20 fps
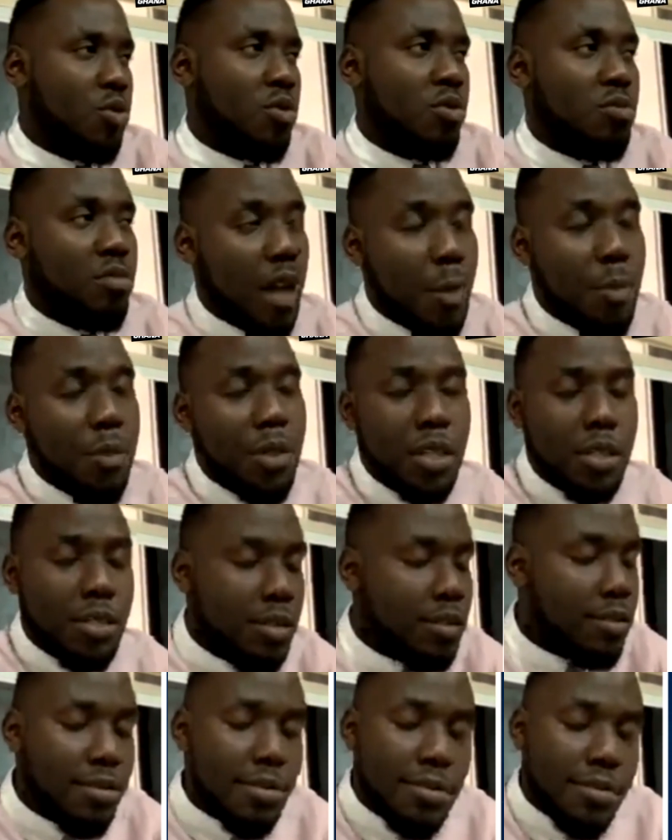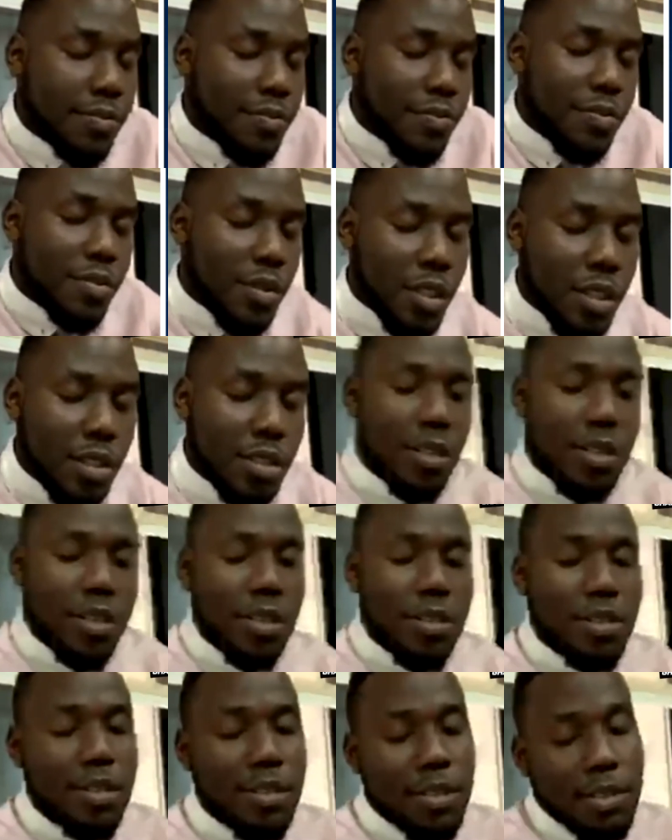So, I mean,
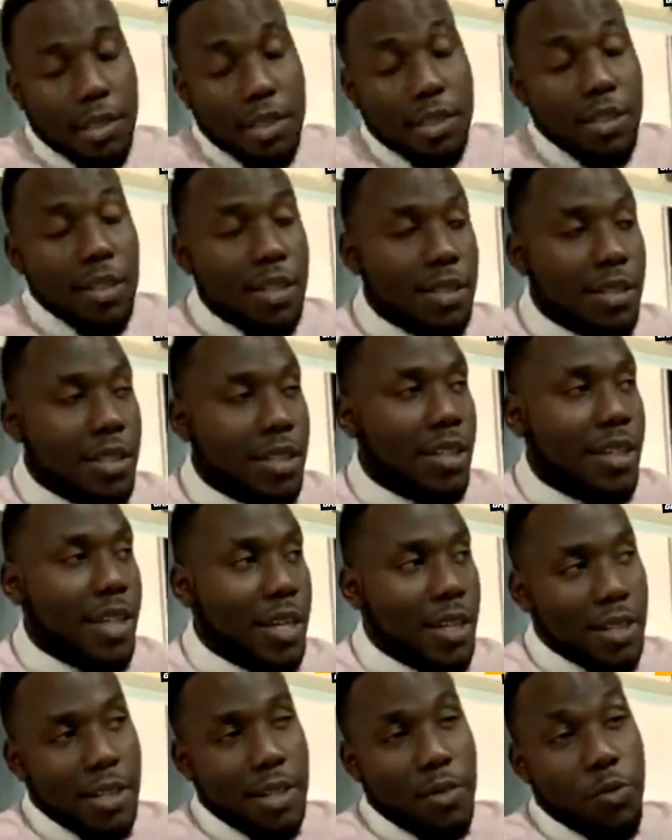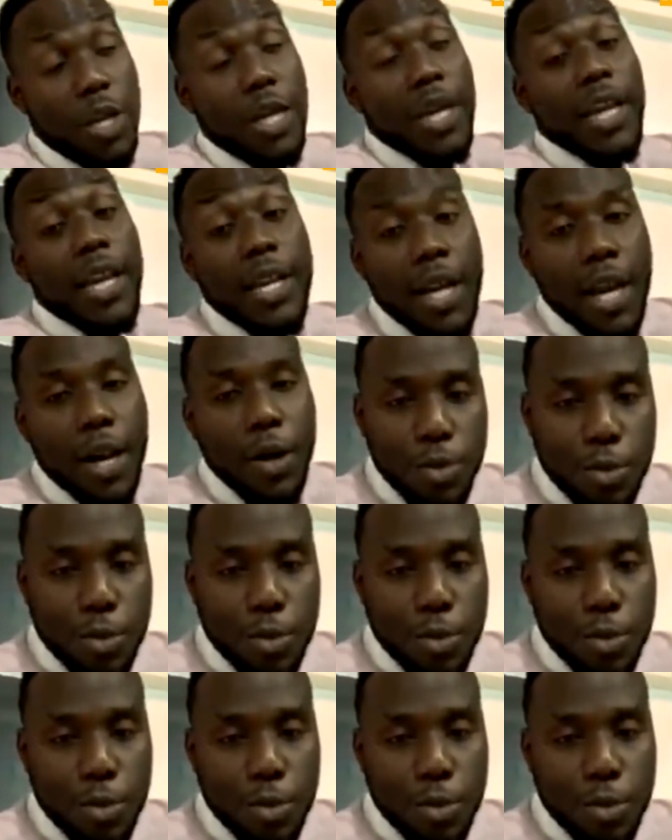it did. And we're here